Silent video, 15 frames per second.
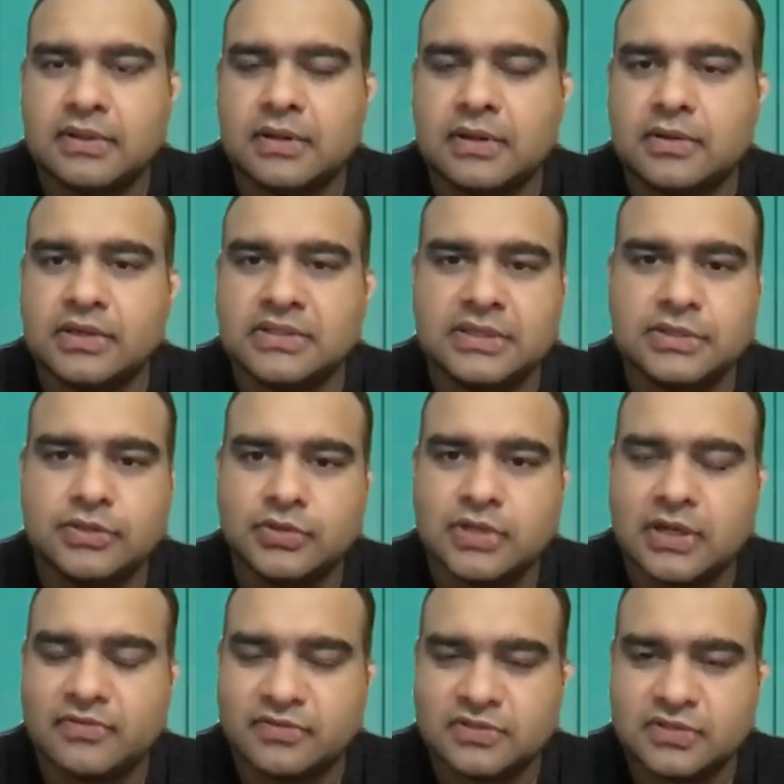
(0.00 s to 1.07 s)
casinos
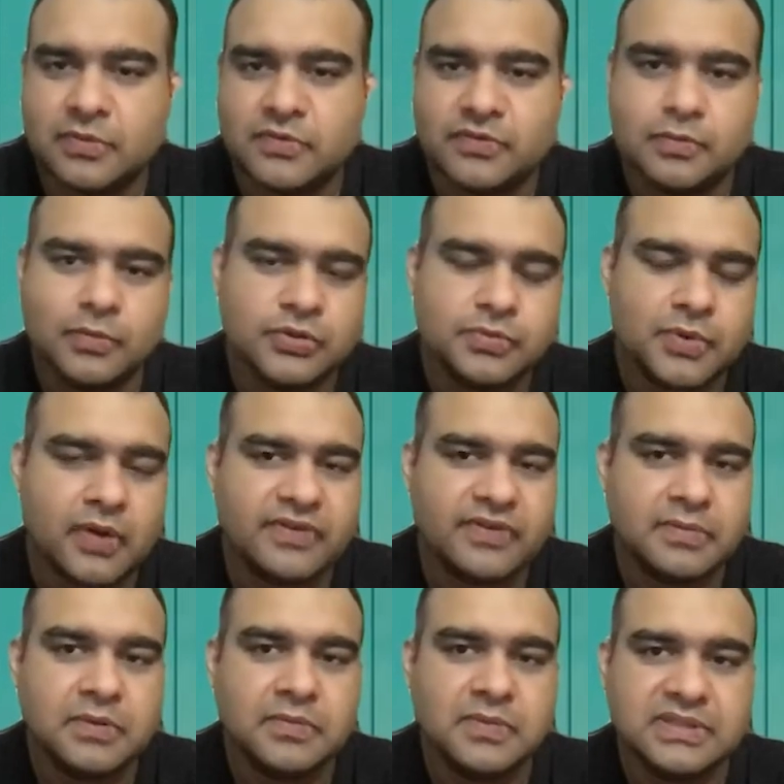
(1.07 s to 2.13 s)
are some of the most
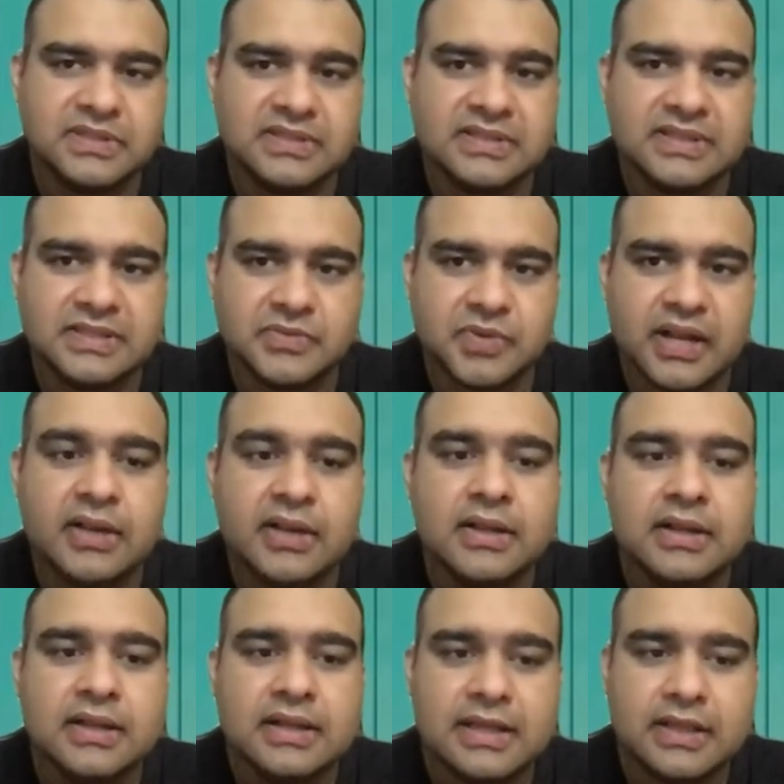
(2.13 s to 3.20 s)
profitable businesses as well
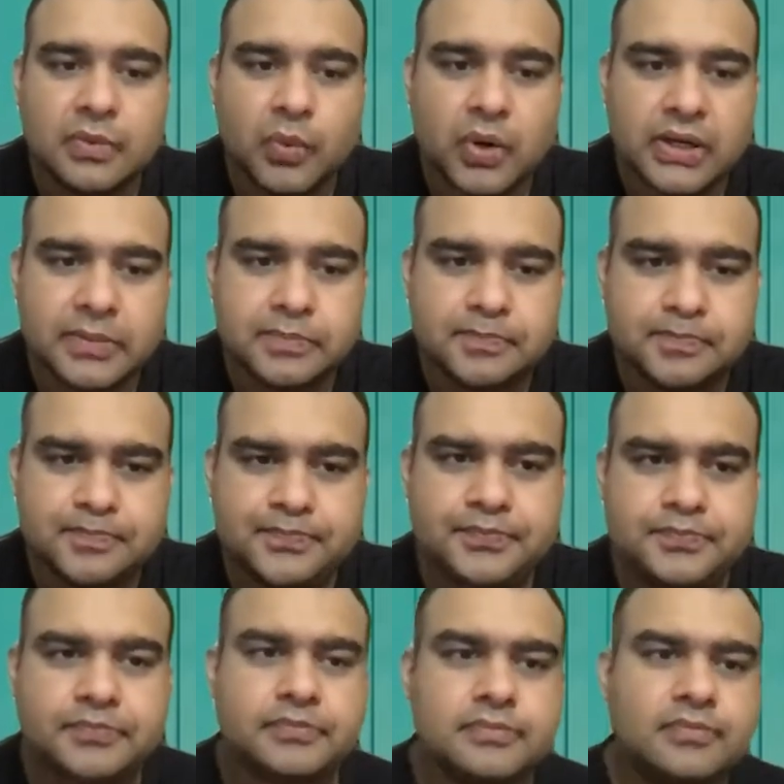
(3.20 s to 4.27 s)
in the world.
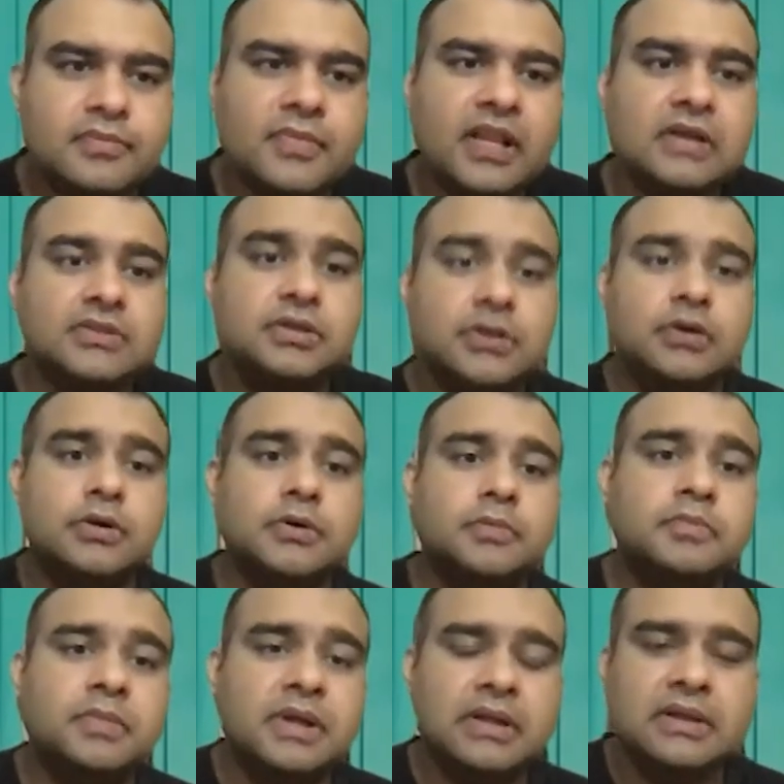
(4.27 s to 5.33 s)
So
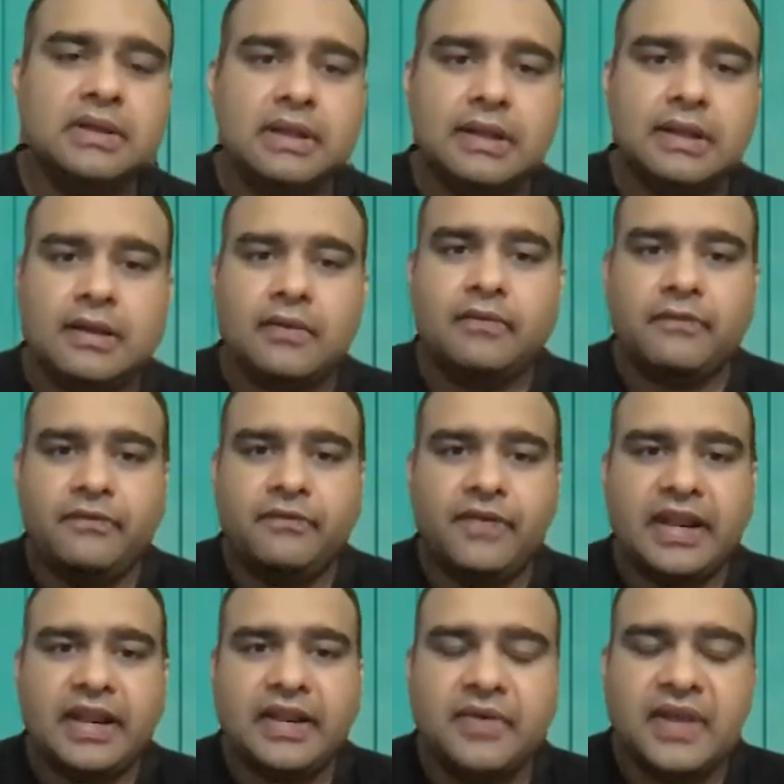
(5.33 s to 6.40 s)

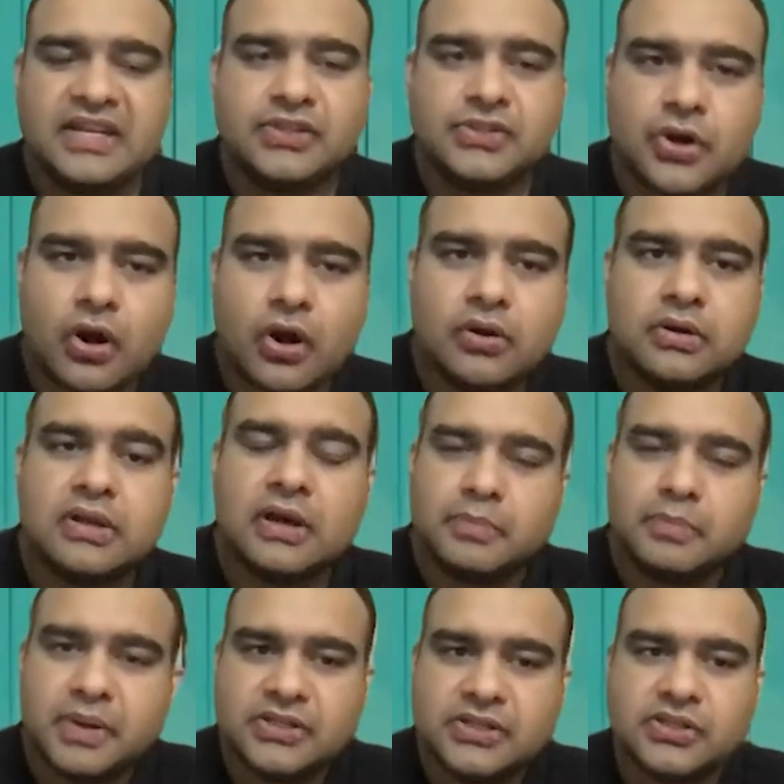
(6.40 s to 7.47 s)
very strong
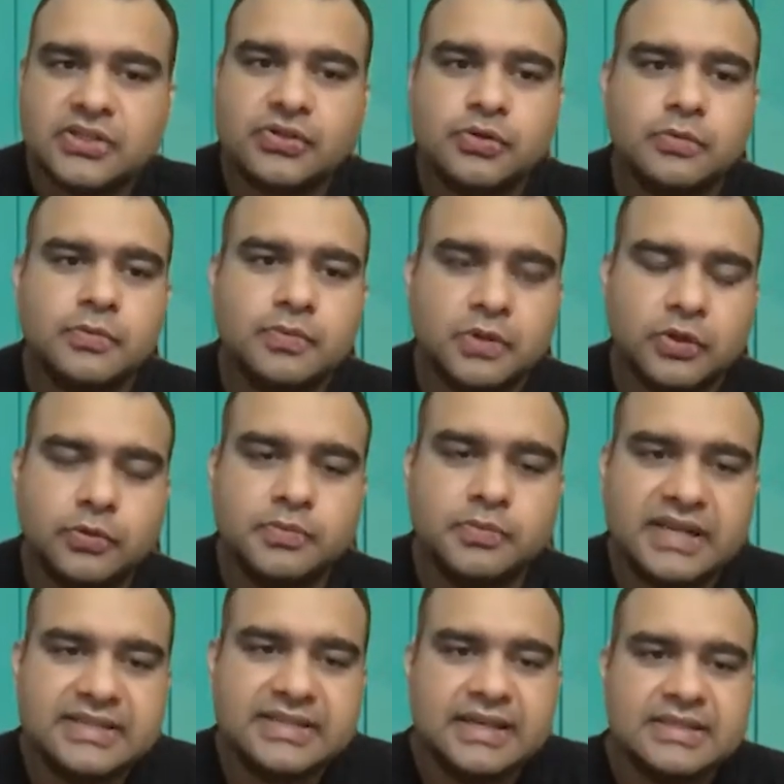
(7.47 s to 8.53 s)
compulsion loops
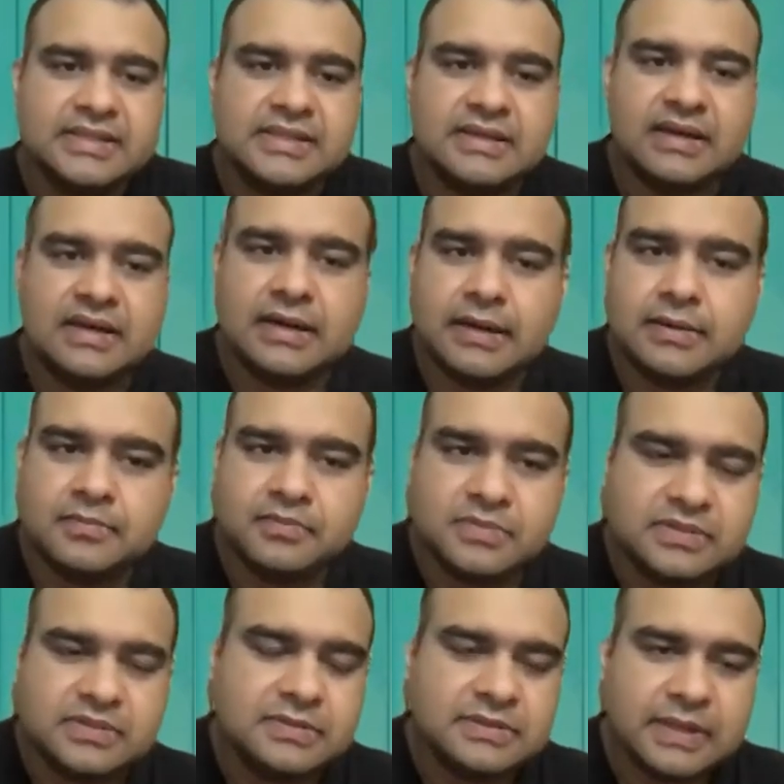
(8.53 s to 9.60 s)
exist.
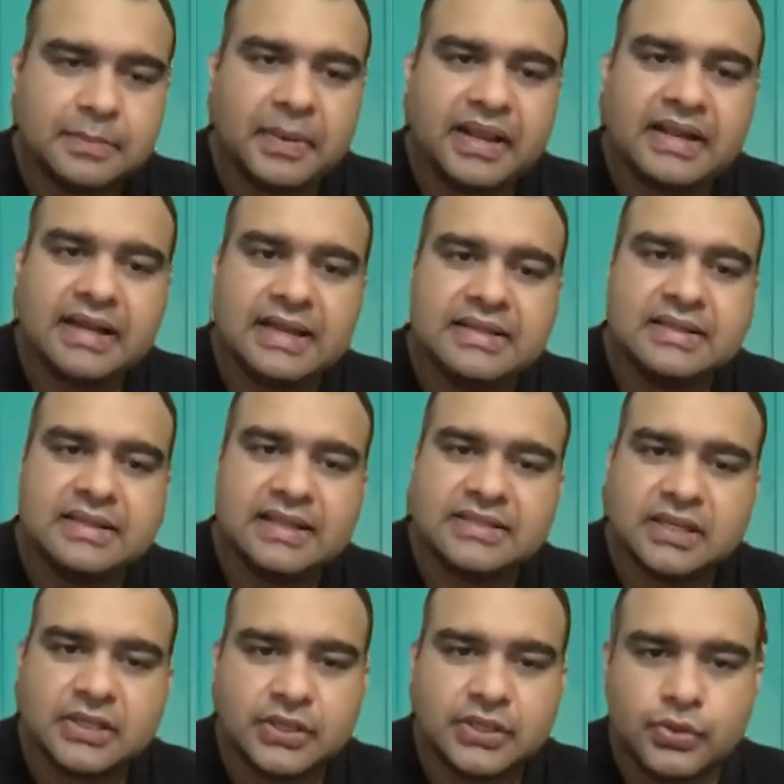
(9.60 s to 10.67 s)
Typically, there's
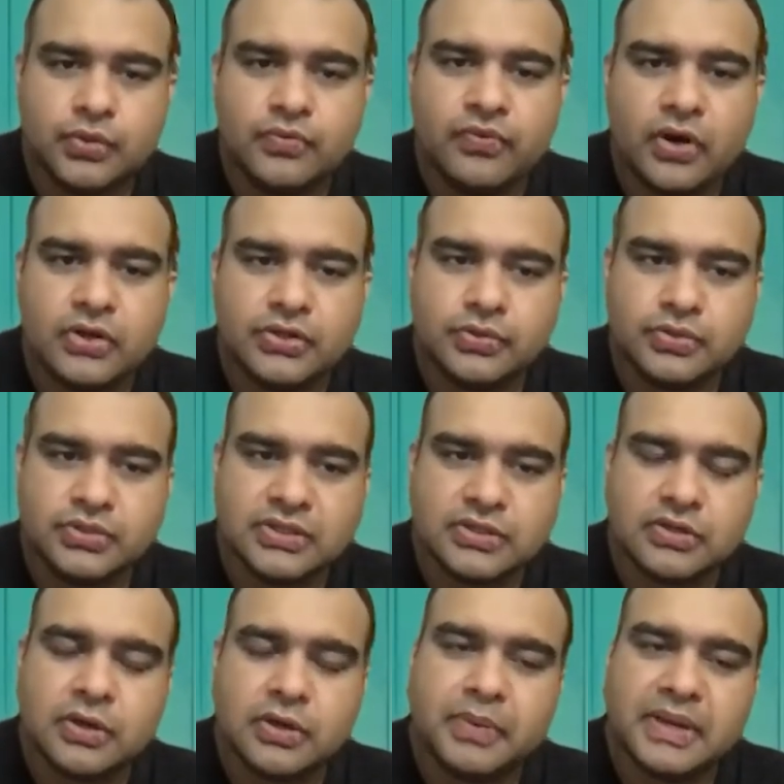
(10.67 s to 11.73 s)
a queue for user to
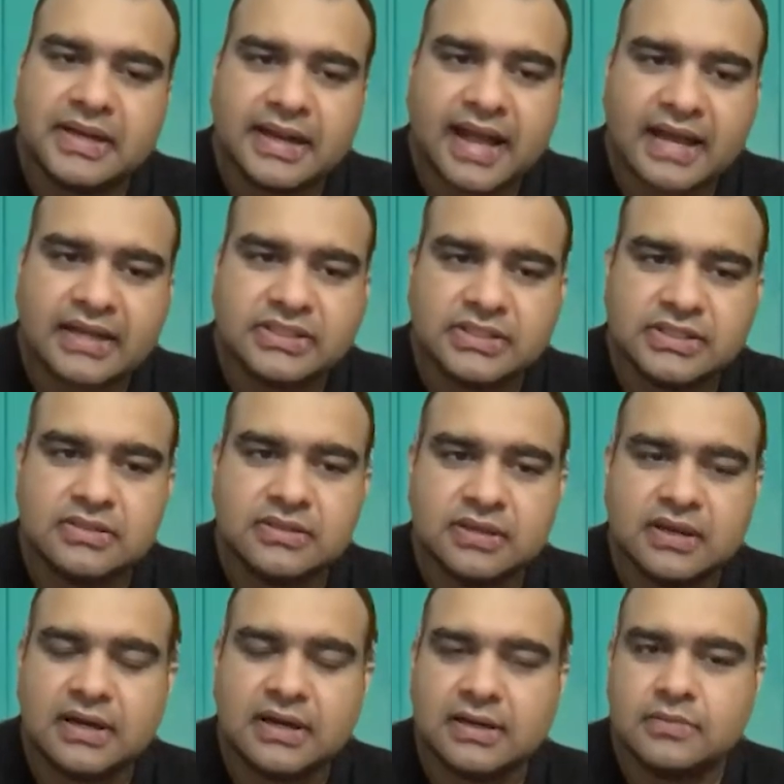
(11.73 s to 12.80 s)
complete an action
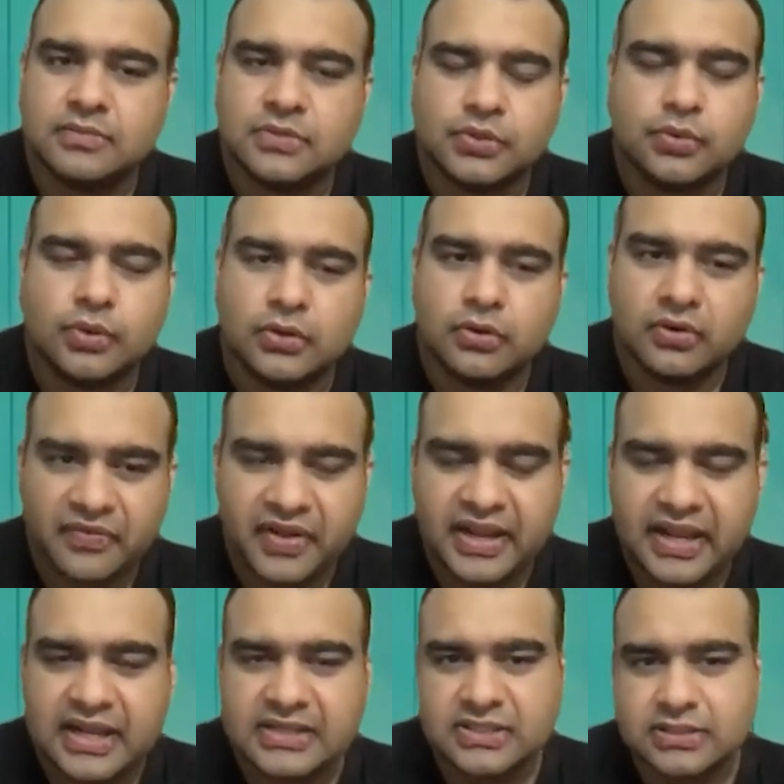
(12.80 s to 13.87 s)
through a
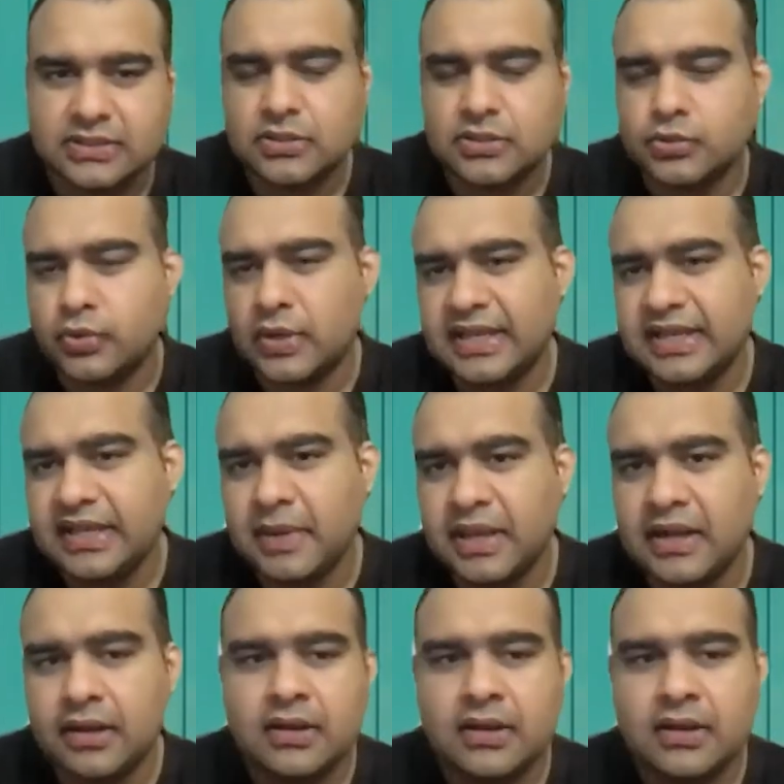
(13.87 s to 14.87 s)
notification, through an email.